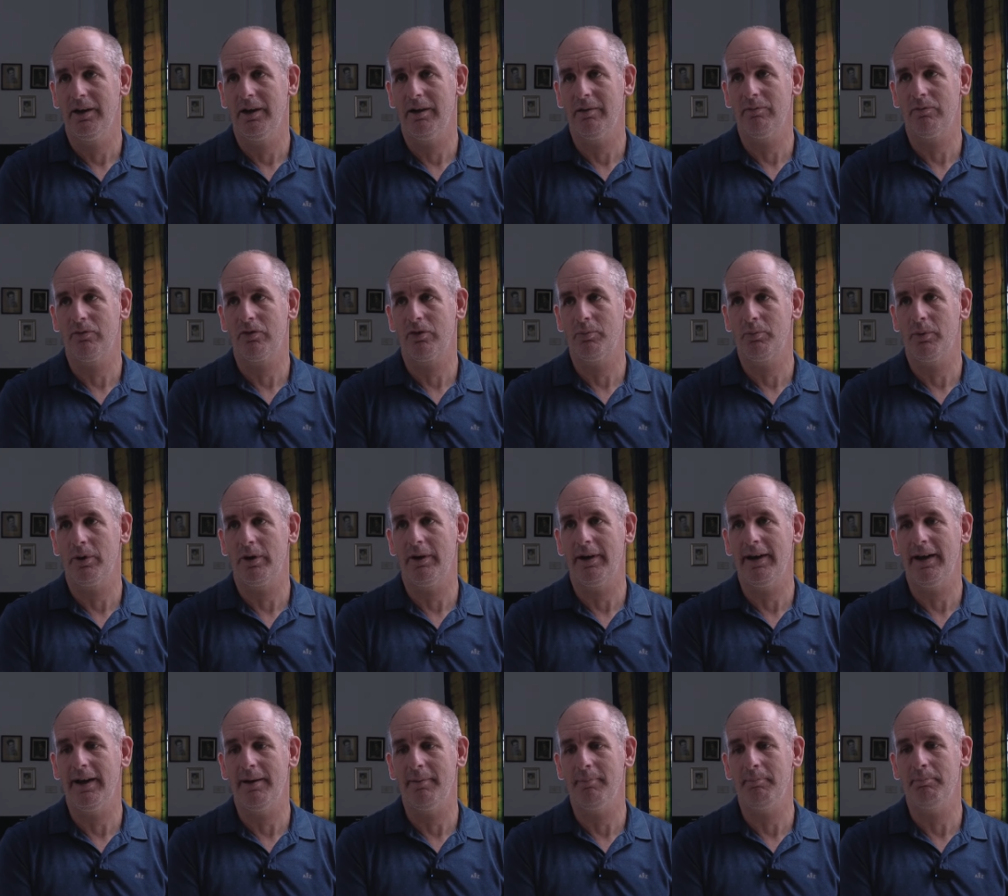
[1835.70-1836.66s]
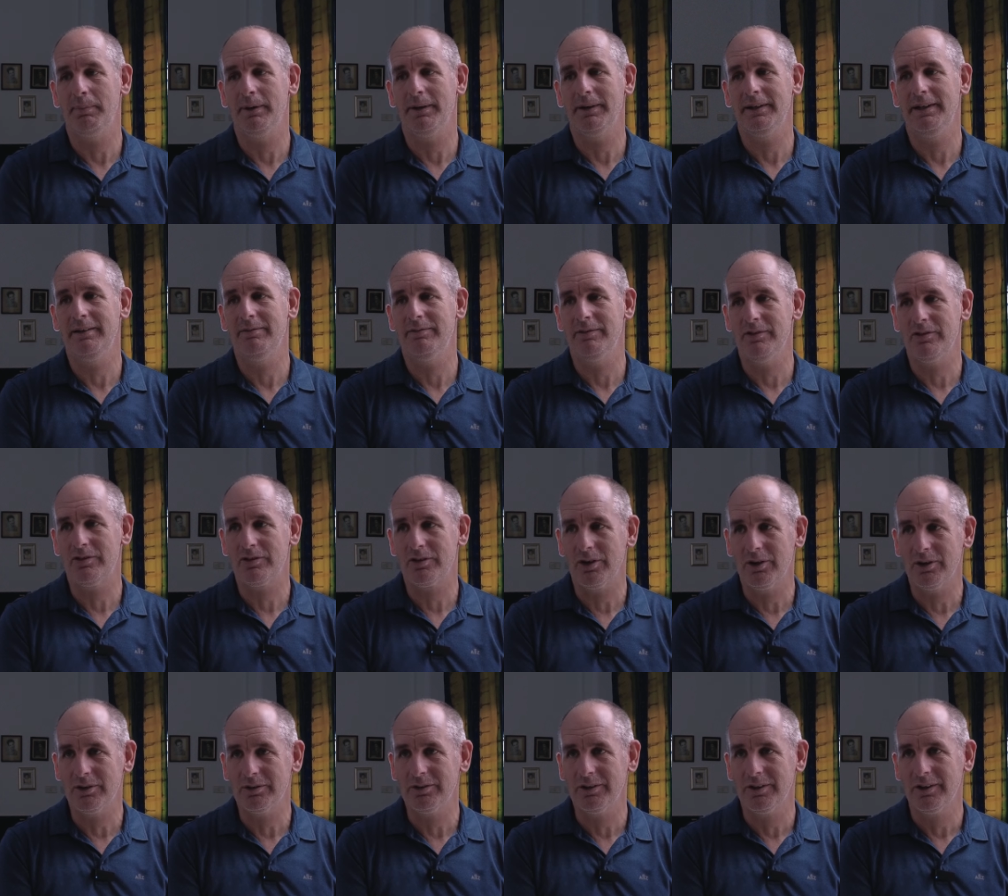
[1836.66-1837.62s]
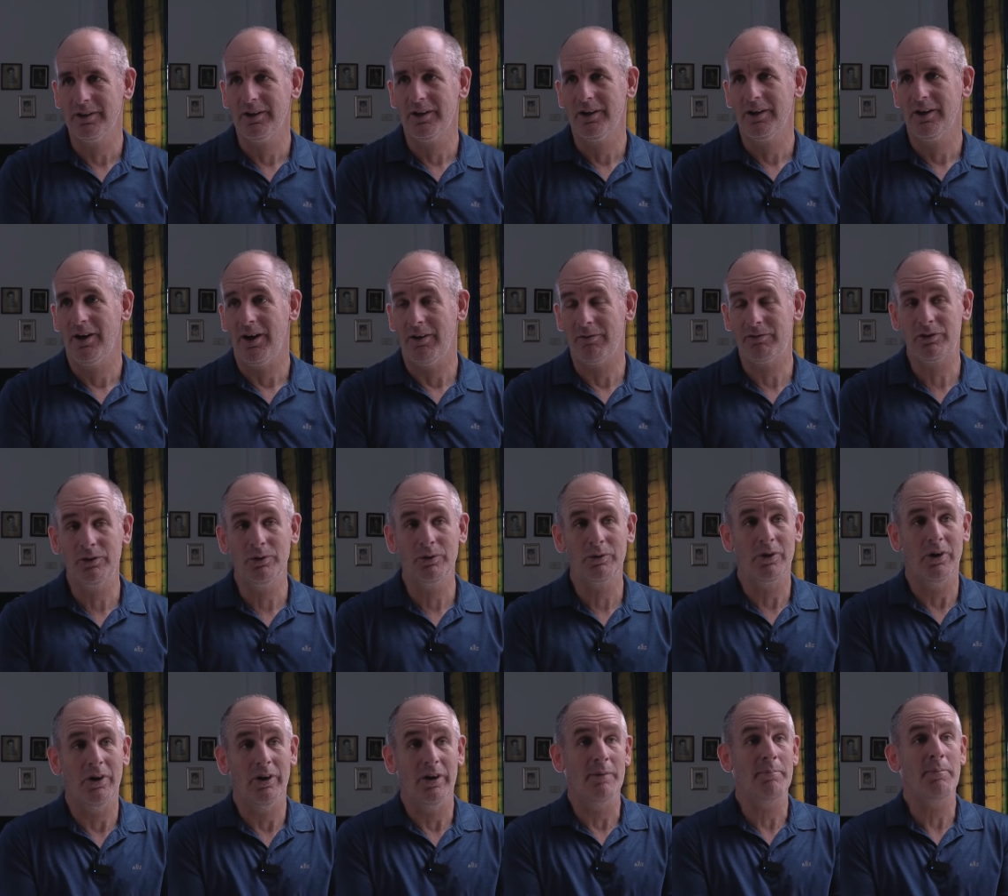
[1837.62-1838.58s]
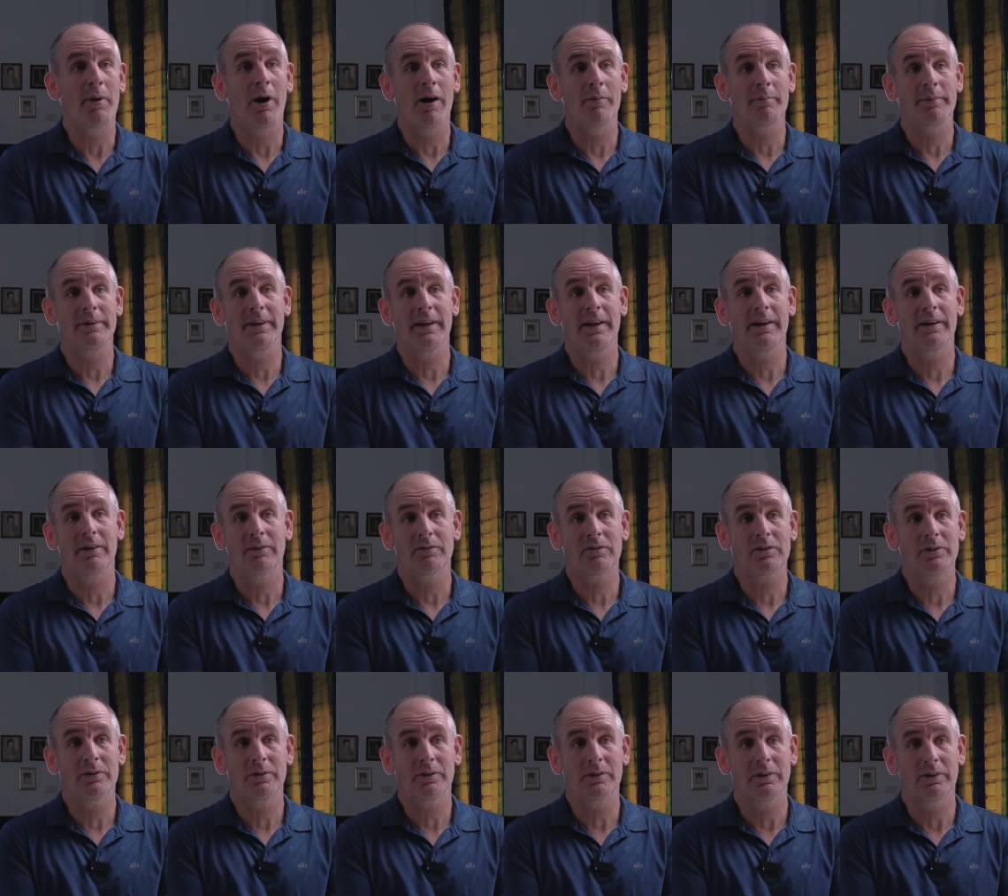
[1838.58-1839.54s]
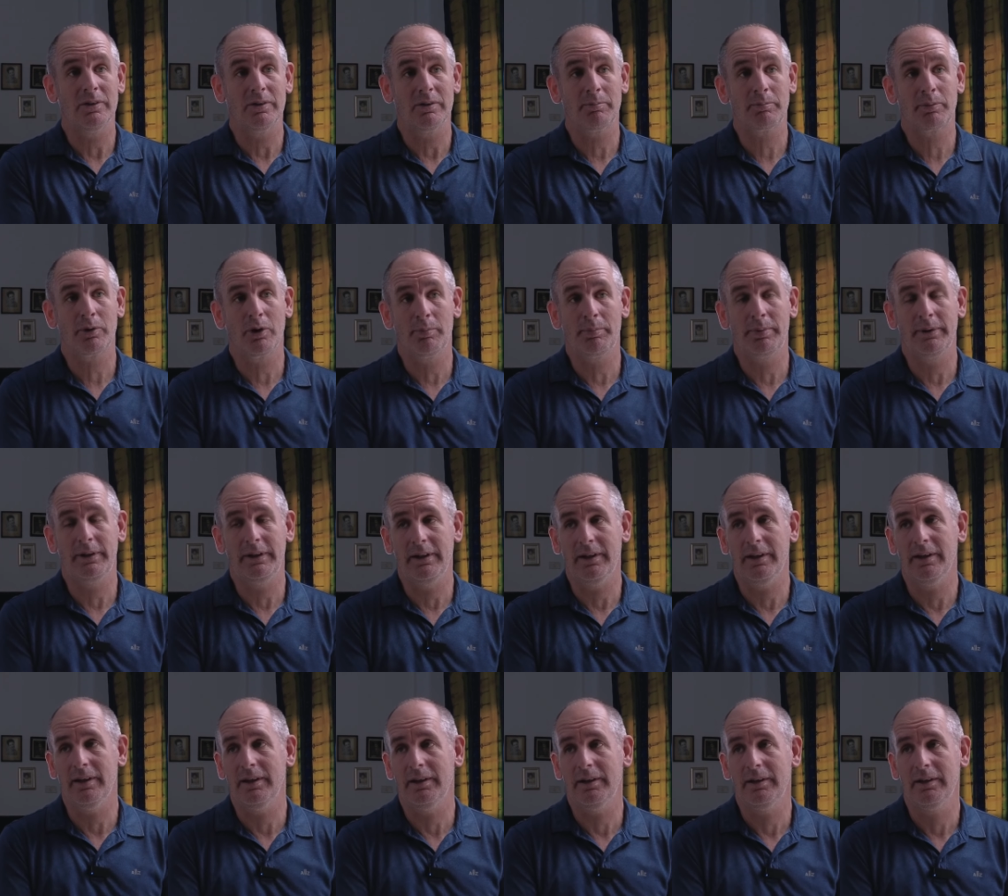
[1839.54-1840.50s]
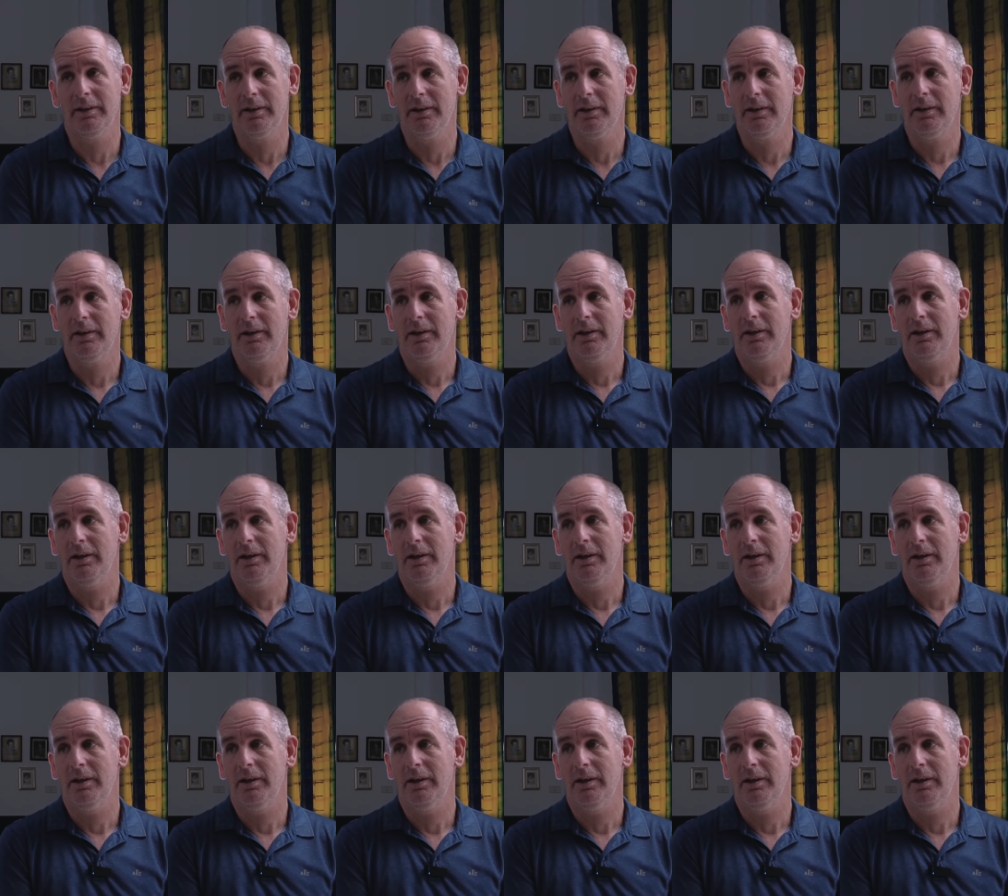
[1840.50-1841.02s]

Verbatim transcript: am from where I am, but even so, I've still got an apartment there. I've still got yes. property there. Mm